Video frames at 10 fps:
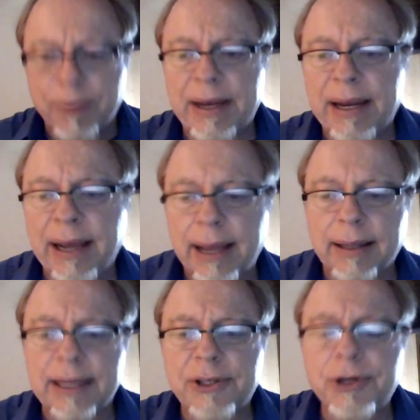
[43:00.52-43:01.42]
media,
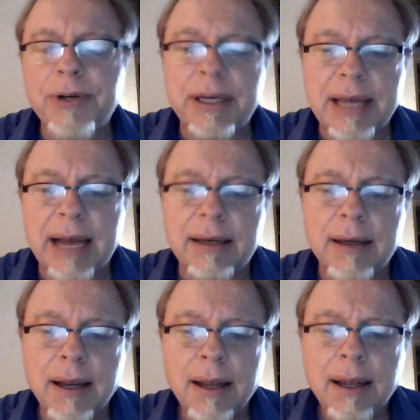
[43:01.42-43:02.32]
at least, you detect,
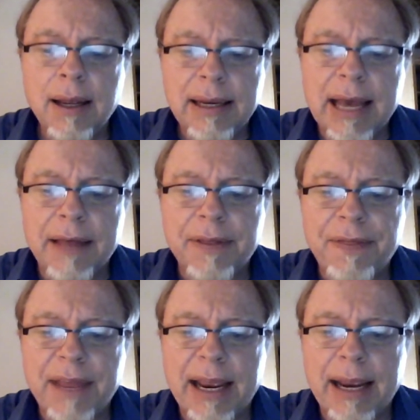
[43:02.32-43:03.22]

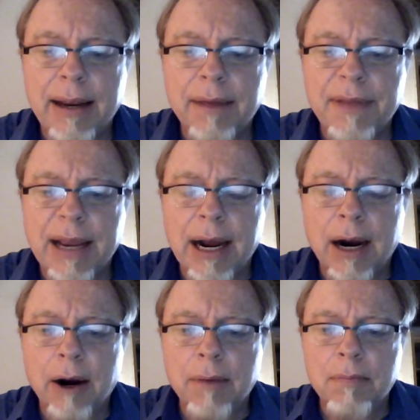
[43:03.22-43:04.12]
that they are